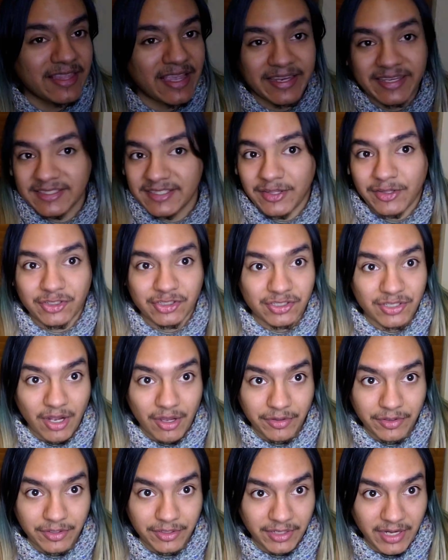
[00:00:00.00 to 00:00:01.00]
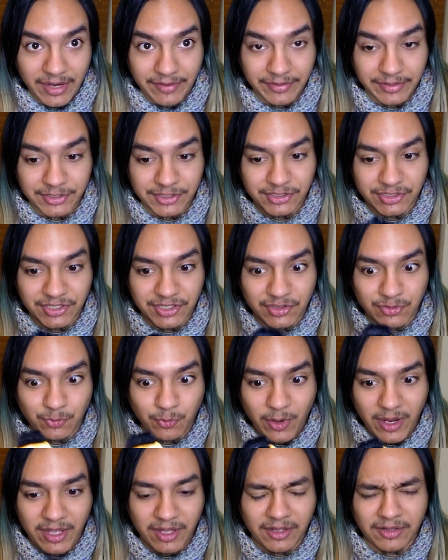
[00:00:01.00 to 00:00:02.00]
like I said, there's other characters as
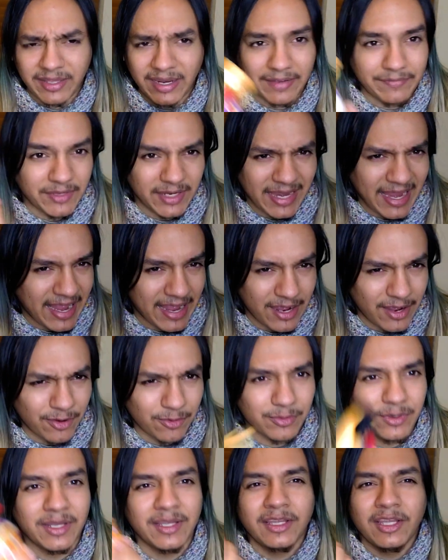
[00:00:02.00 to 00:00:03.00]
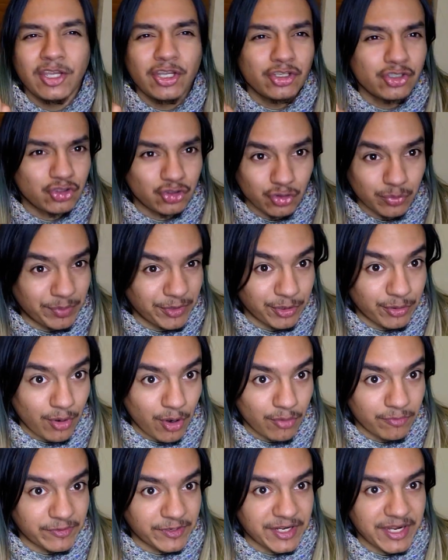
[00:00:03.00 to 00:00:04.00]
well. They have the Count, Super
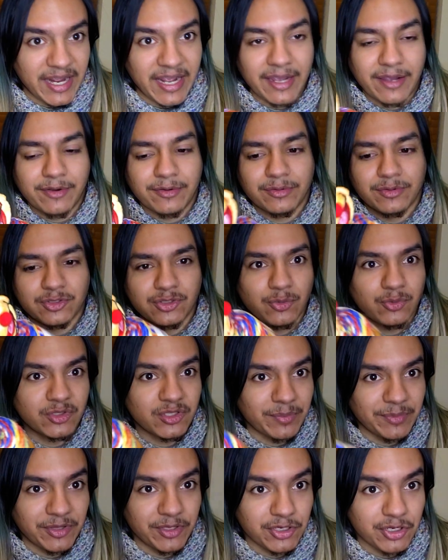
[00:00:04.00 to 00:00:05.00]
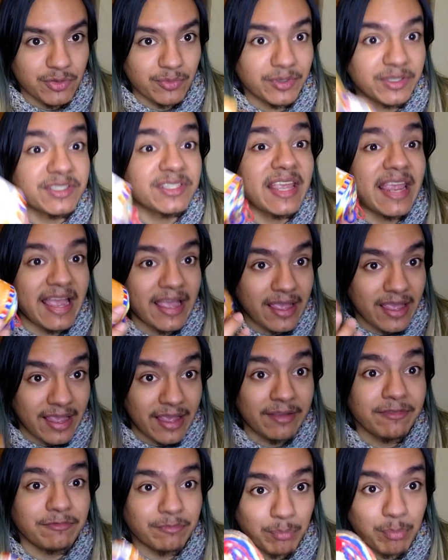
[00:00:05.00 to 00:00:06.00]
Grover now. Those are some of the new ones. They
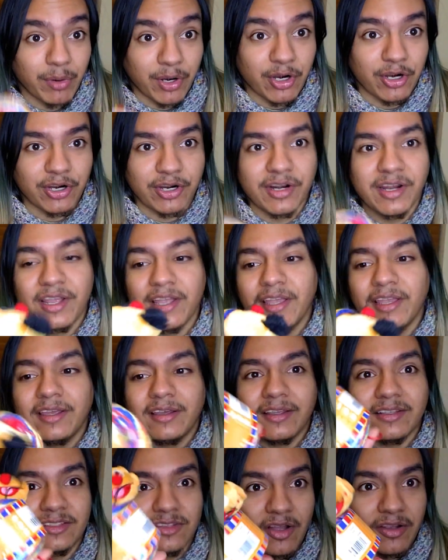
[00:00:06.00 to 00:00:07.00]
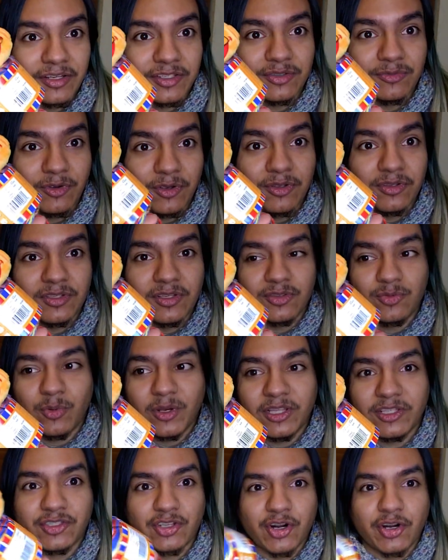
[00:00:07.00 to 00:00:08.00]
have Bert as
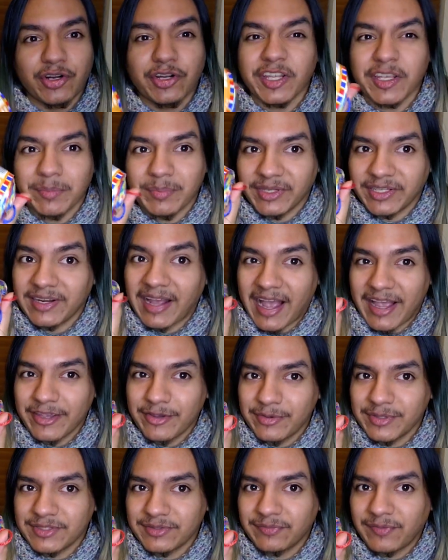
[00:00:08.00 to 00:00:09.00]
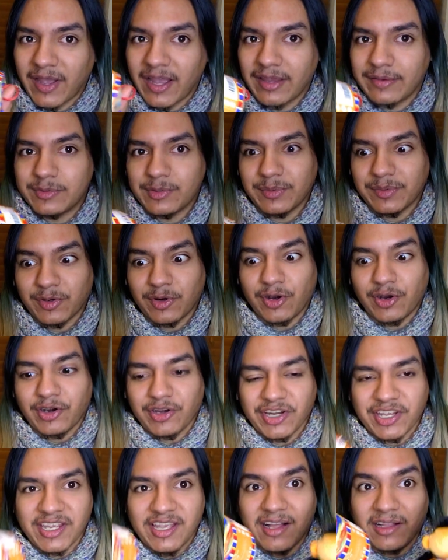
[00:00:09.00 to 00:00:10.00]
well as Ernie. But I always vibed with
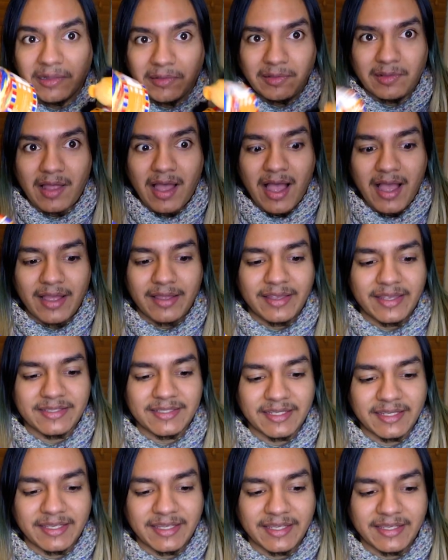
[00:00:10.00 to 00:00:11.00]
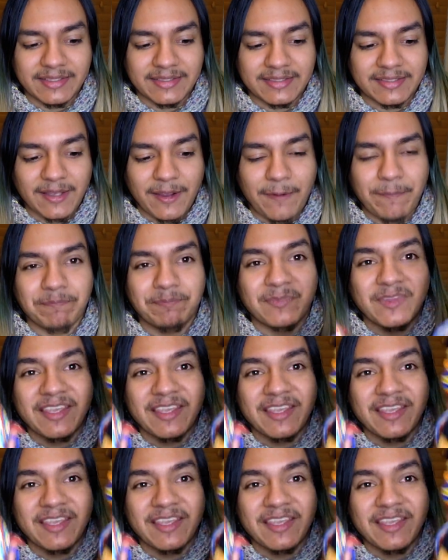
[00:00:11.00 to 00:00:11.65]
Ernie a lot as a kid. So